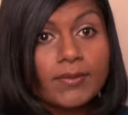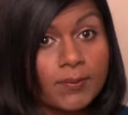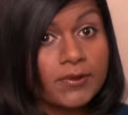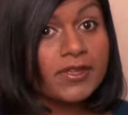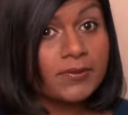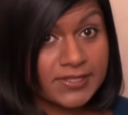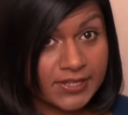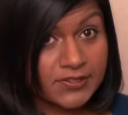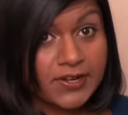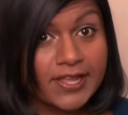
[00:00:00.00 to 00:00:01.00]
My birthday was
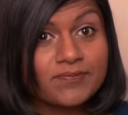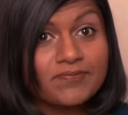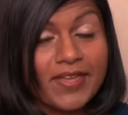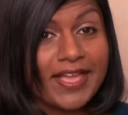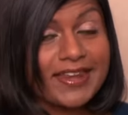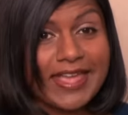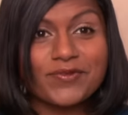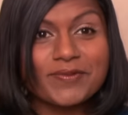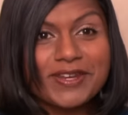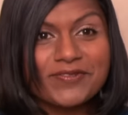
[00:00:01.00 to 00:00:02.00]
yesterday, and
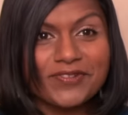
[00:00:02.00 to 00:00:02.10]
everybody